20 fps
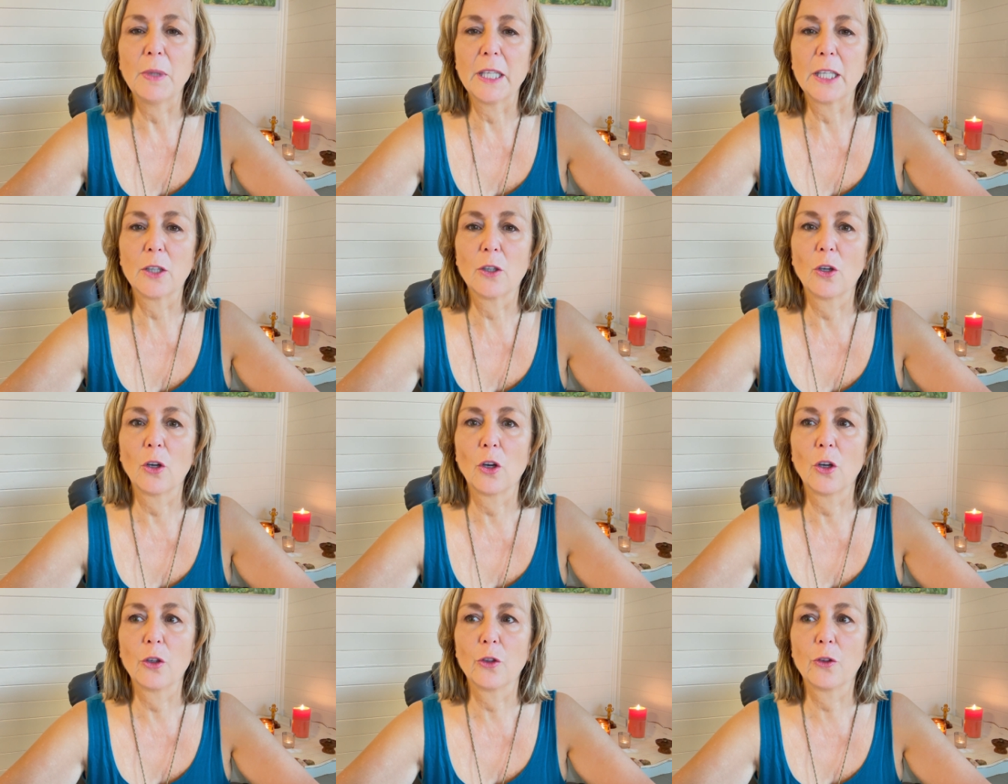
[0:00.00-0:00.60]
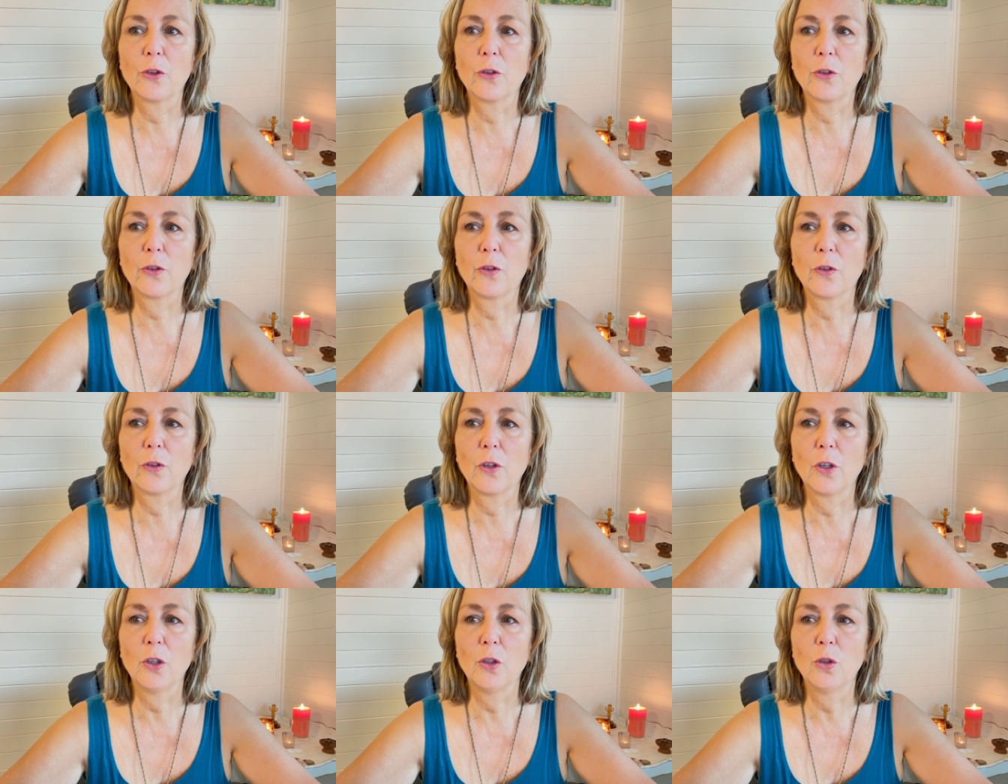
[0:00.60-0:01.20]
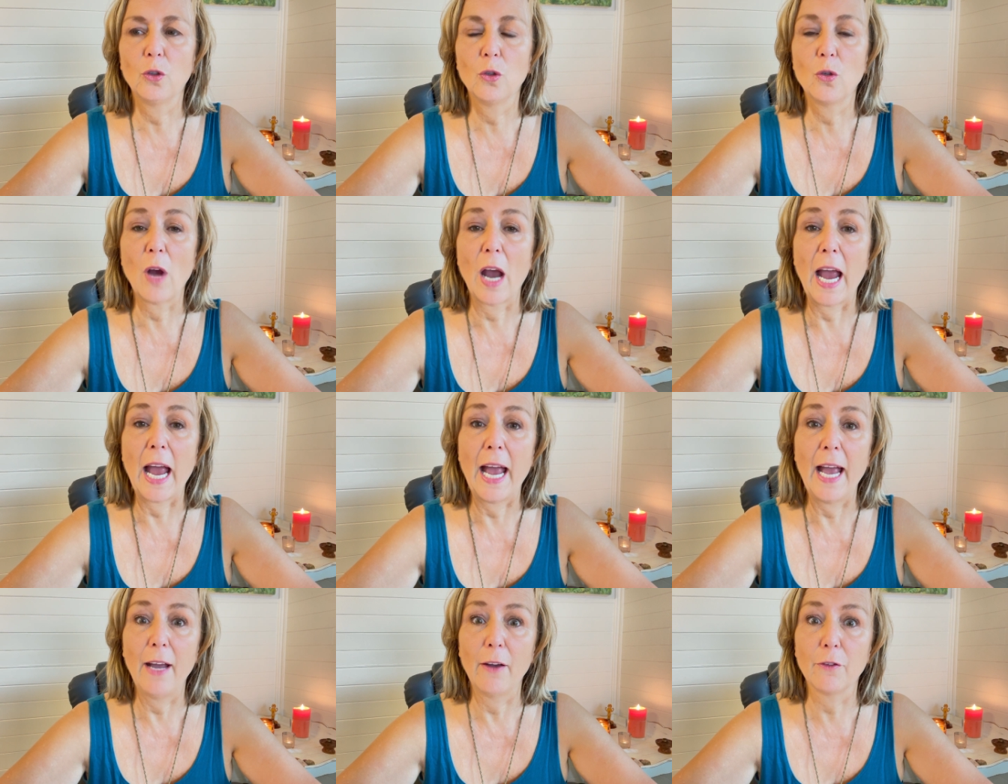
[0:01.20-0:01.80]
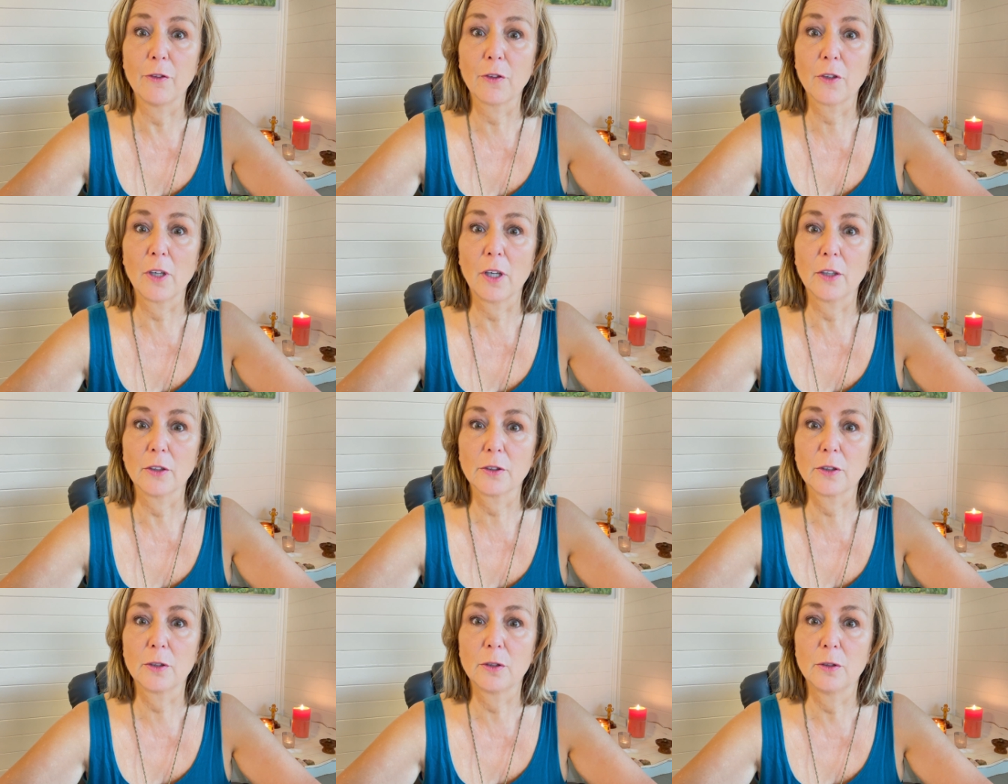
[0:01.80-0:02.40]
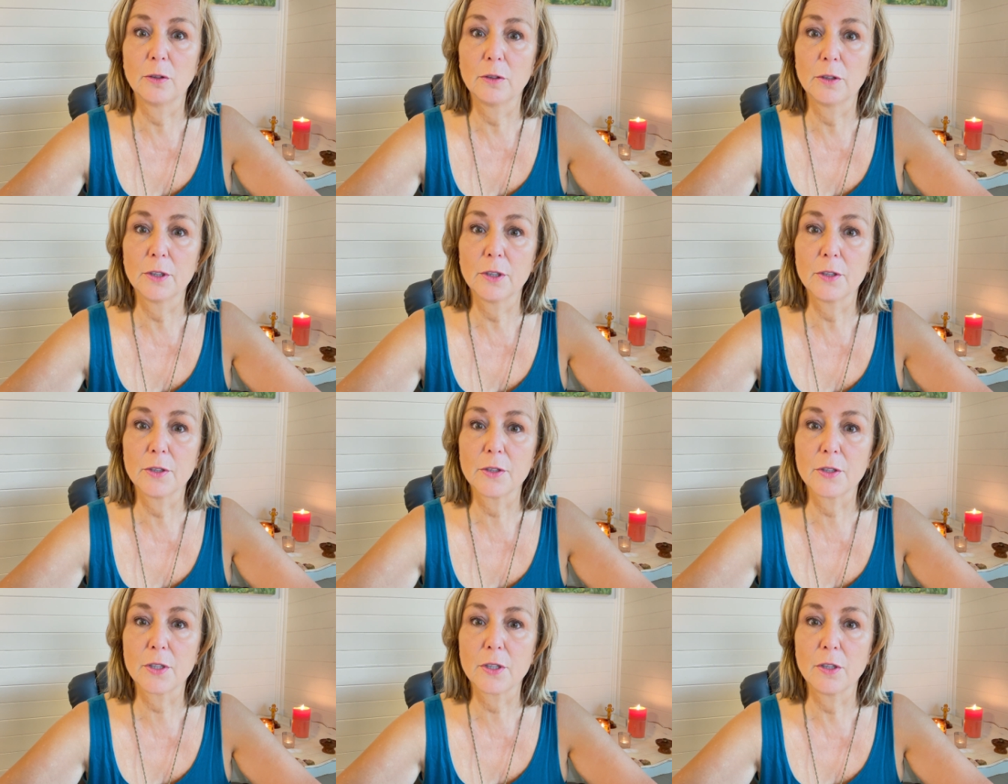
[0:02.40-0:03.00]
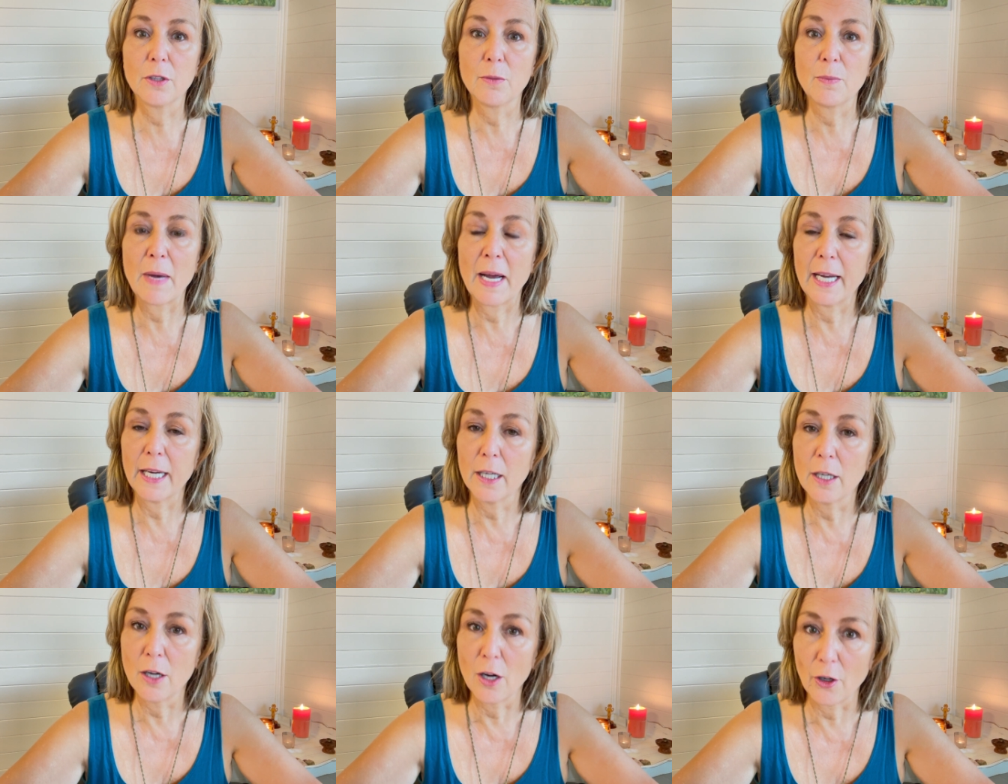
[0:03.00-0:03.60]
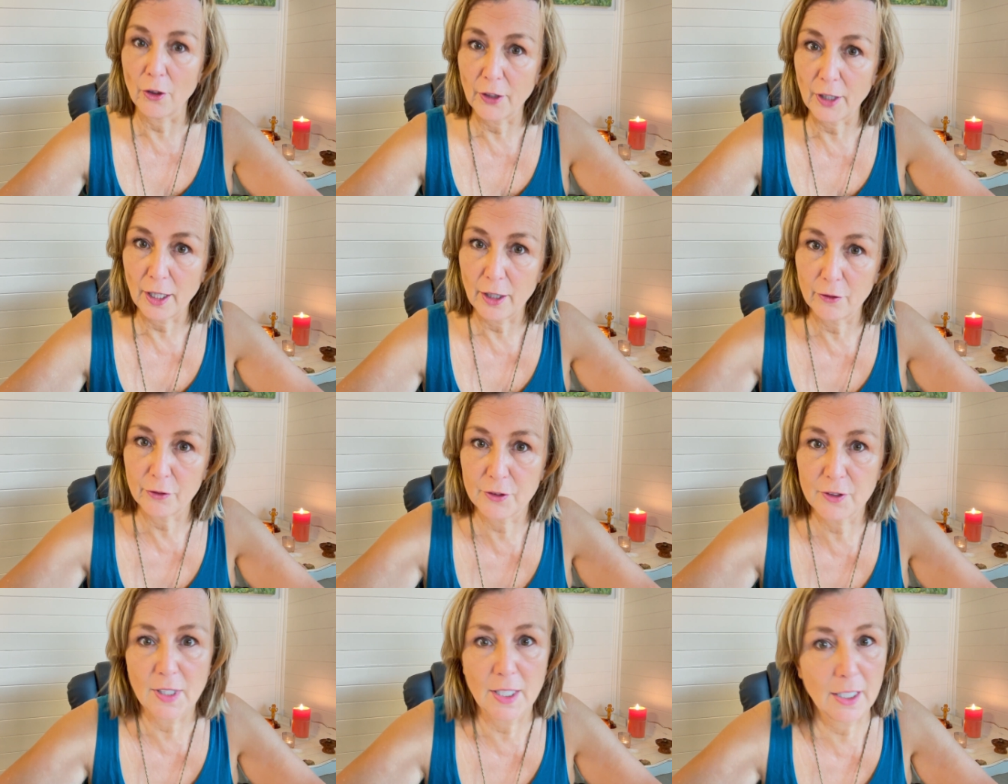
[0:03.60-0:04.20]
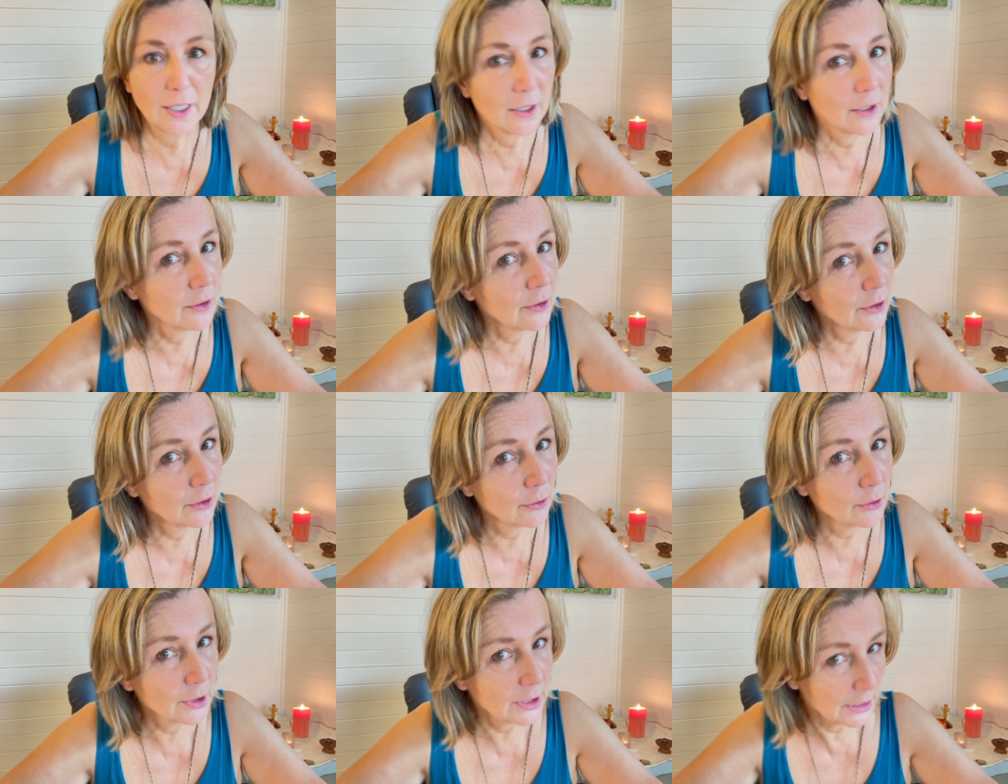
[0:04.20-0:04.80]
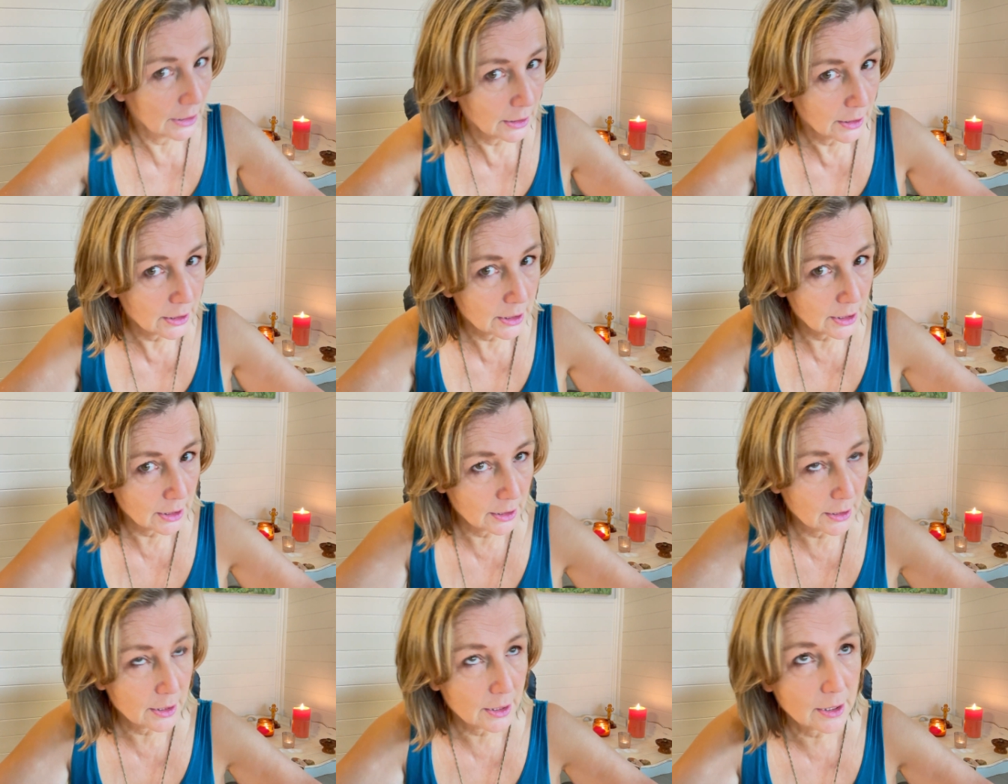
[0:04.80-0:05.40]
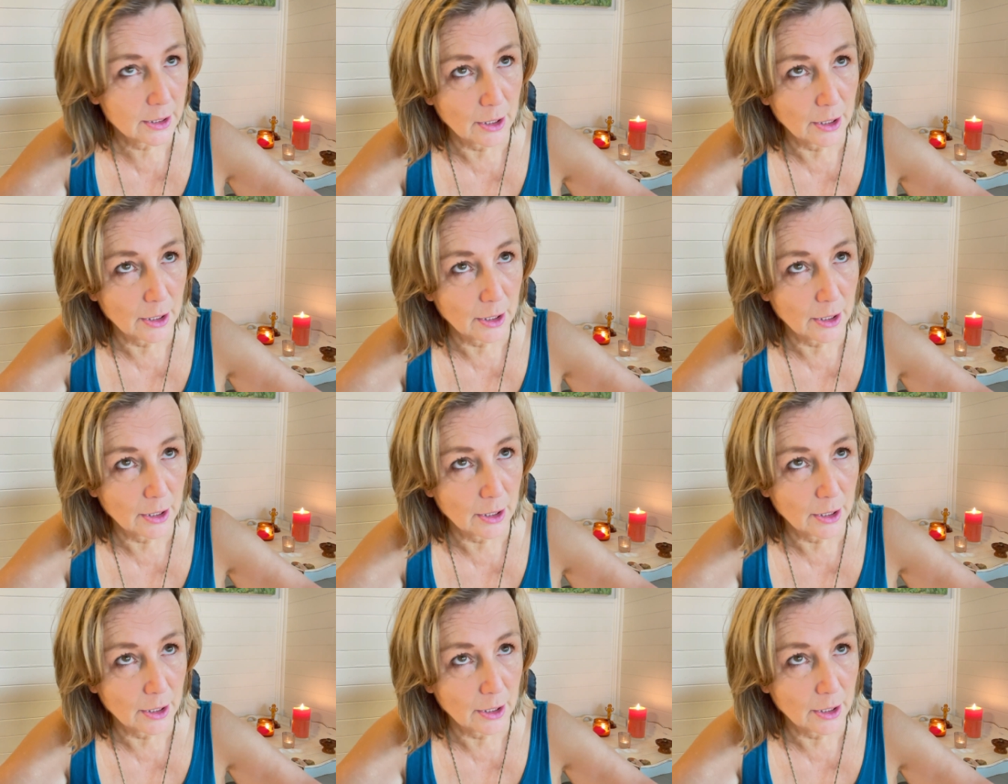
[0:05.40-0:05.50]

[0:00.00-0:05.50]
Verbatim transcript: because you have cut corners. You might not have taken due diligence.